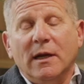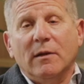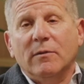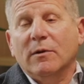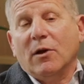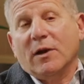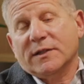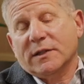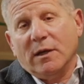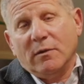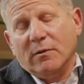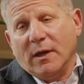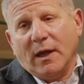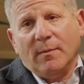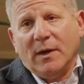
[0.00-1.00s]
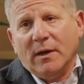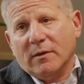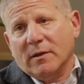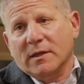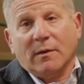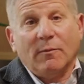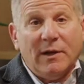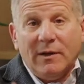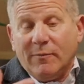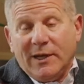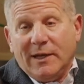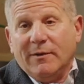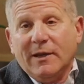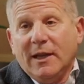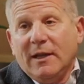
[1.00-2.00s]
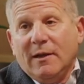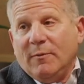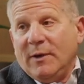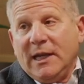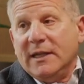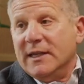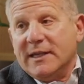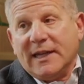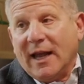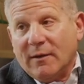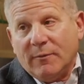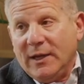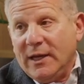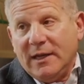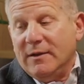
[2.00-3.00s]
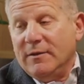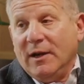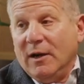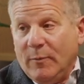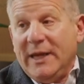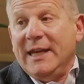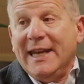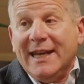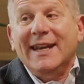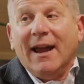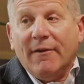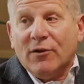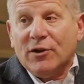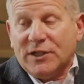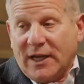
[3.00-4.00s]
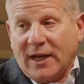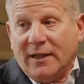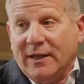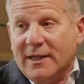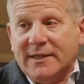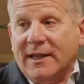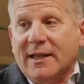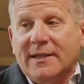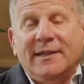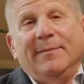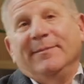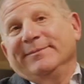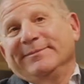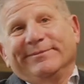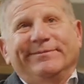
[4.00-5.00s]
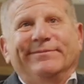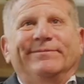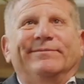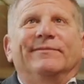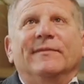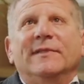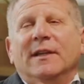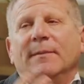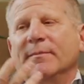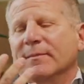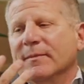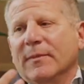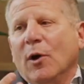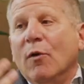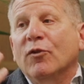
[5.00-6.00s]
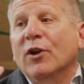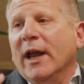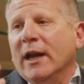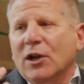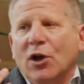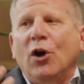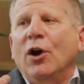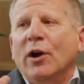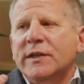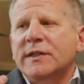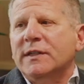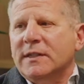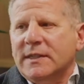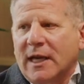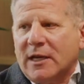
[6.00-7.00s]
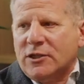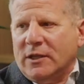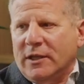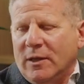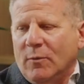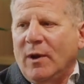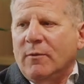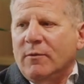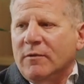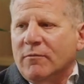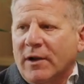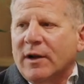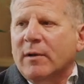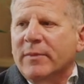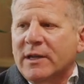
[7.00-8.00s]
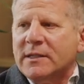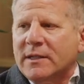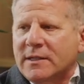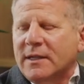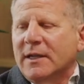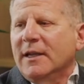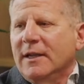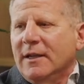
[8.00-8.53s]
Costco came out and said we need the talent. We need diverse talent. It's not some overhead cost. It's actually the way we run our business.